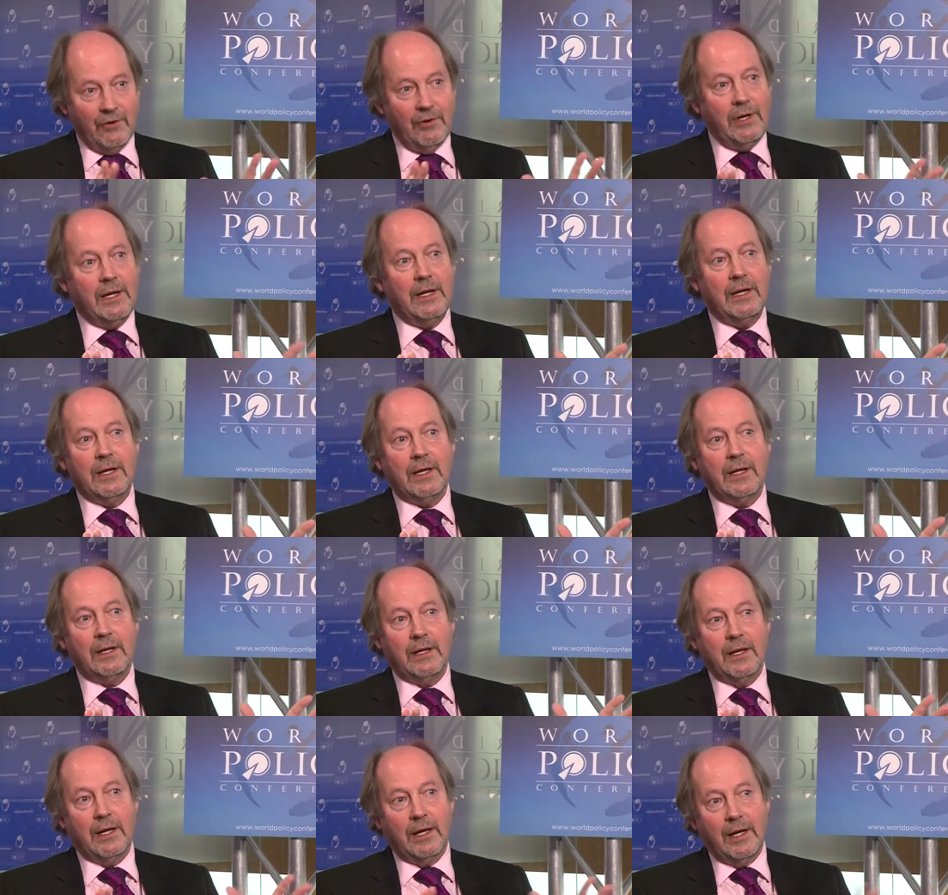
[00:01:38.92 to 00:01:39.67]

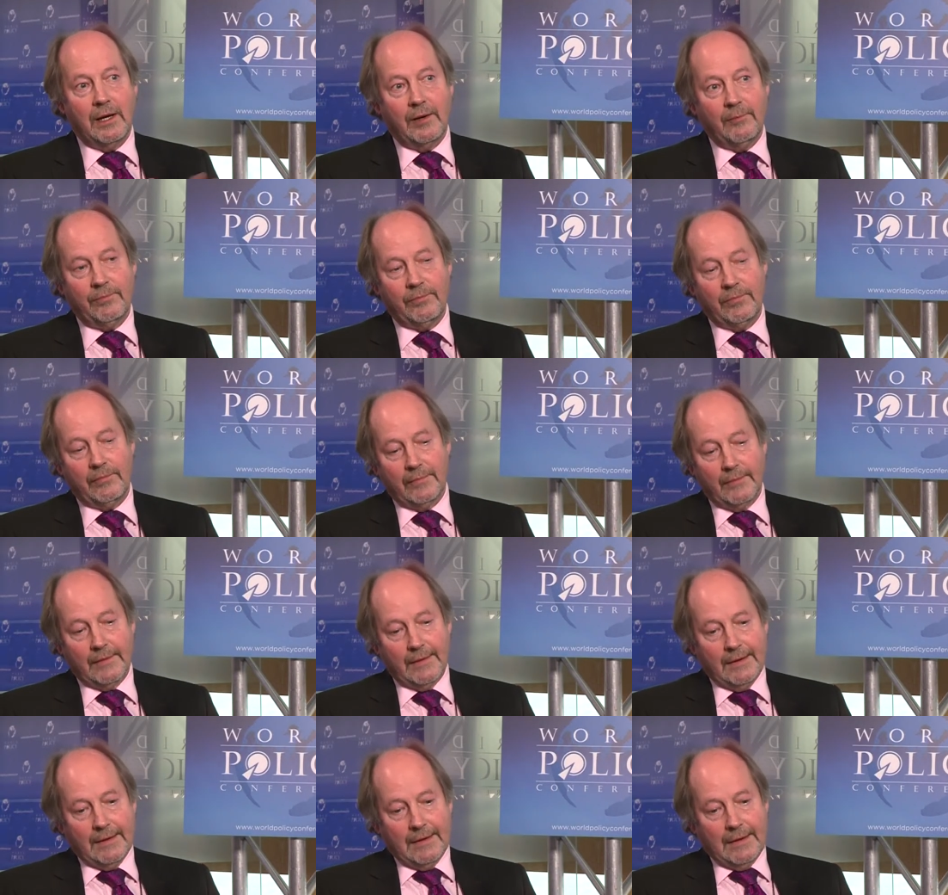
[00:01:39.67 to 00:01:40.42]
really. Um,
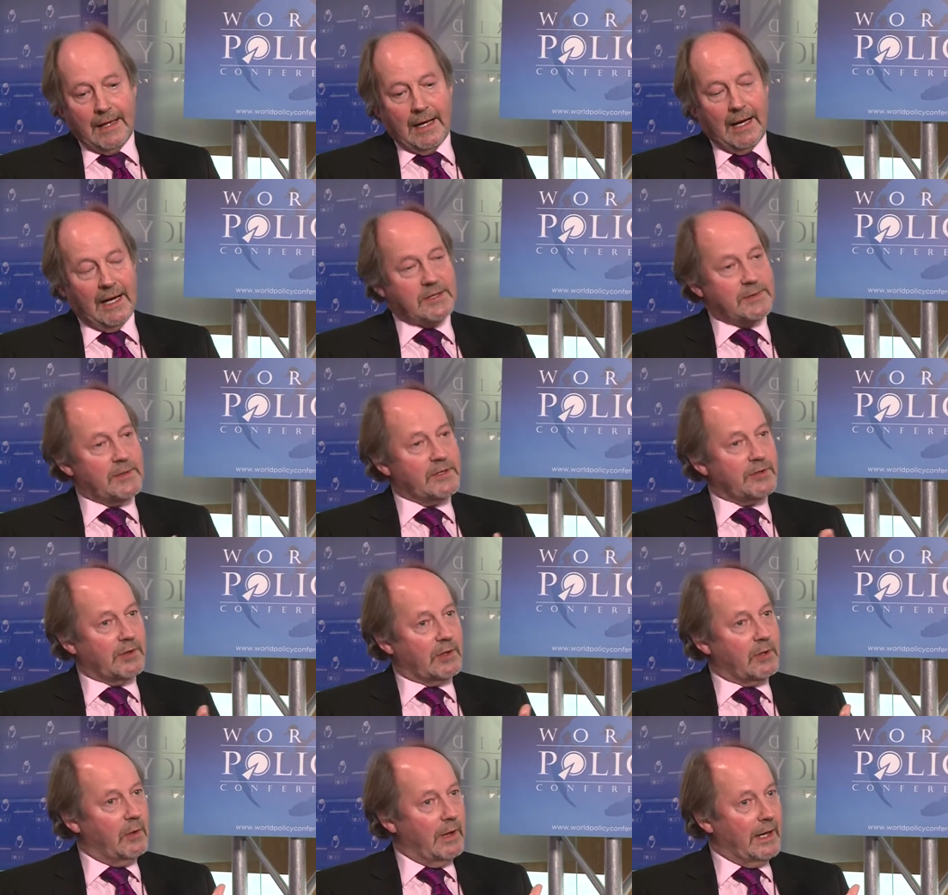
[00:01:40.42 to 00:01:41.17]
I
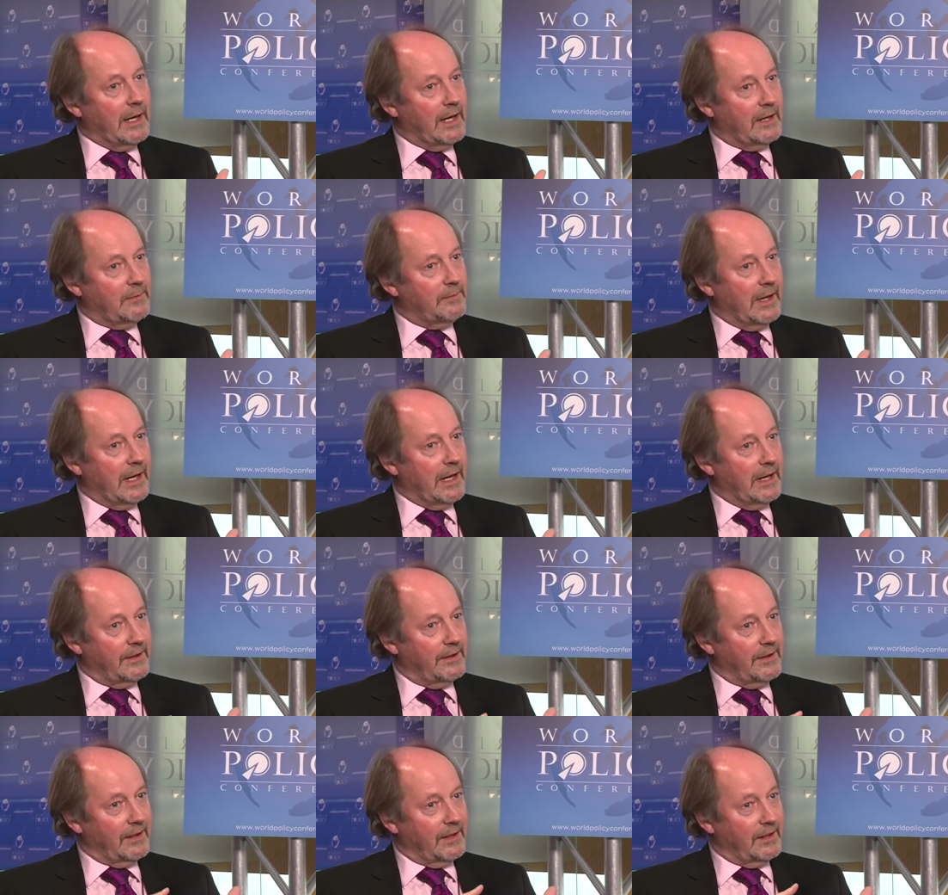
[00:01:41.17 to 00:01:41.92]
suppose required
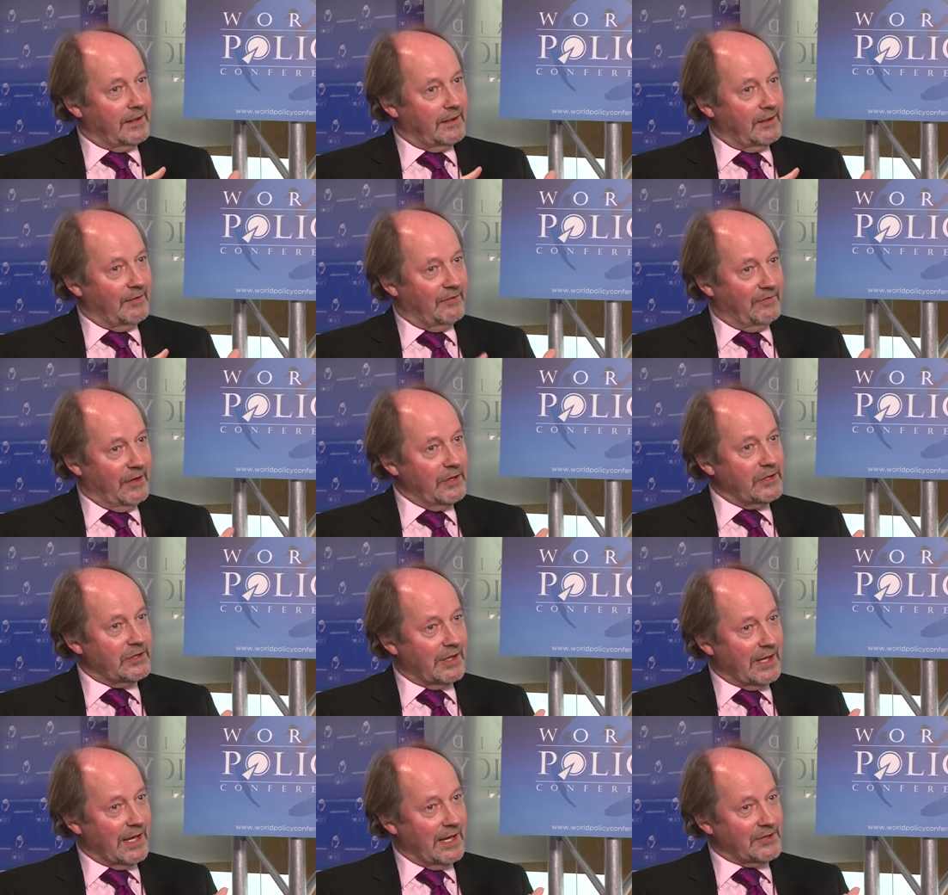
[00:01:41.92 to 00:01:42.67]
by the, the
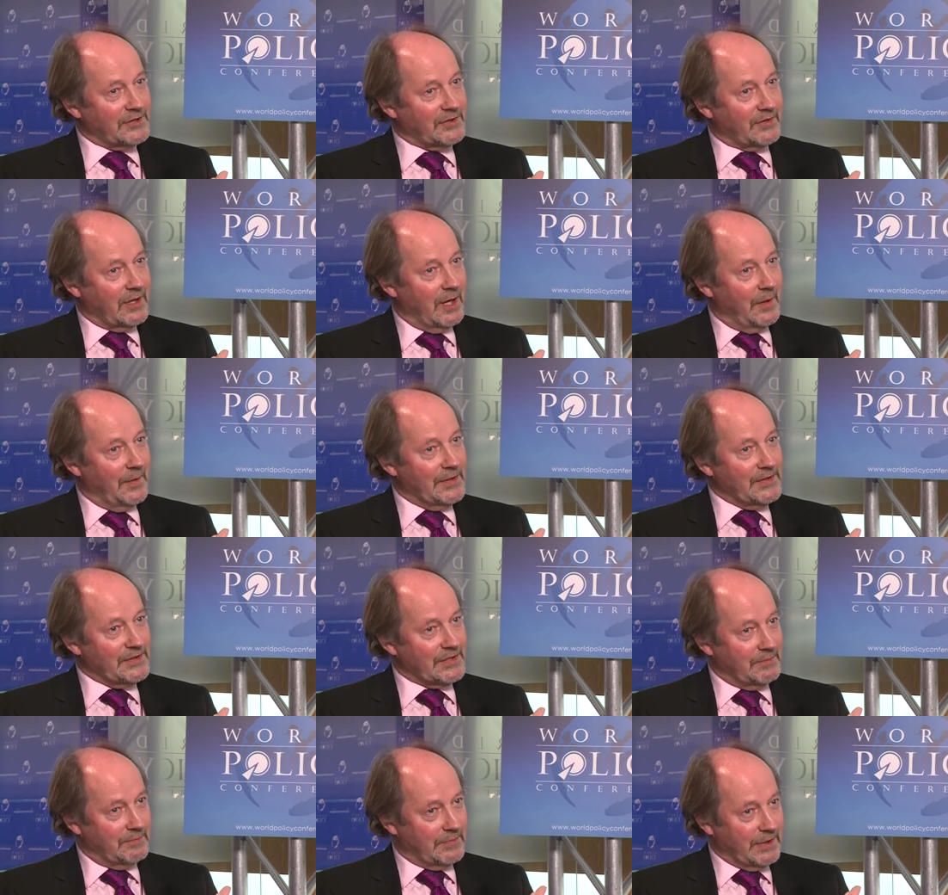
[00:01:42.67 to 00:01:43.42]
vote in the House of
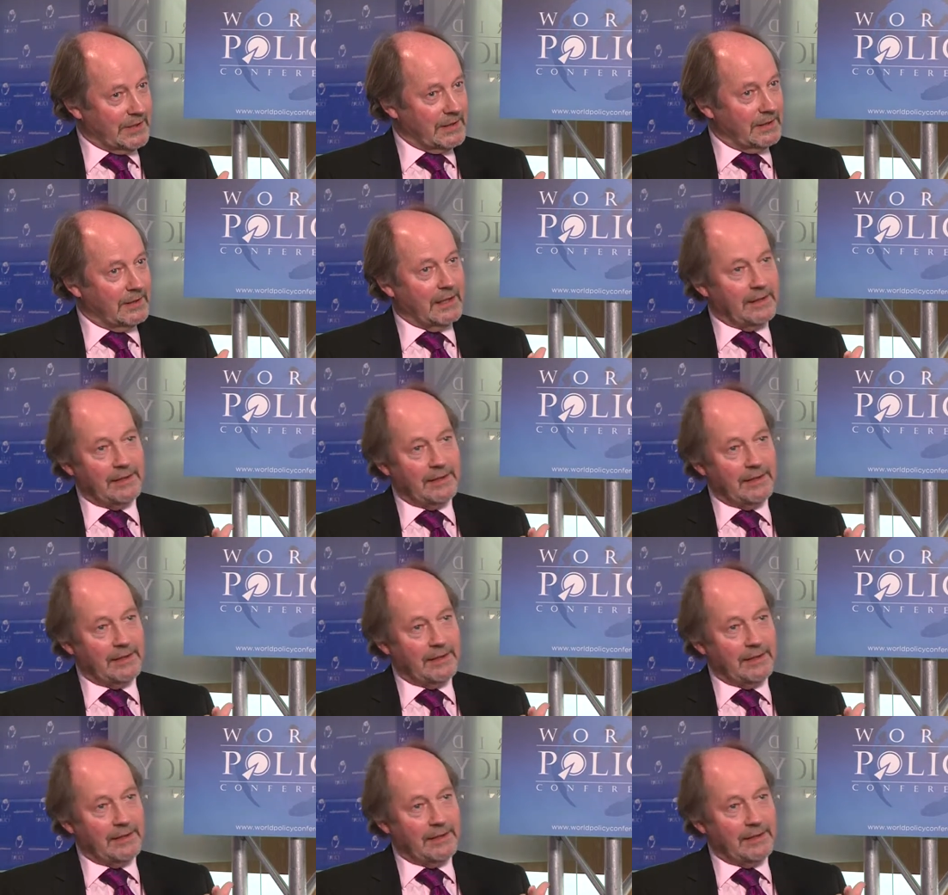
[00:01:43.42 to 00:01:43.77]
Commons in Britain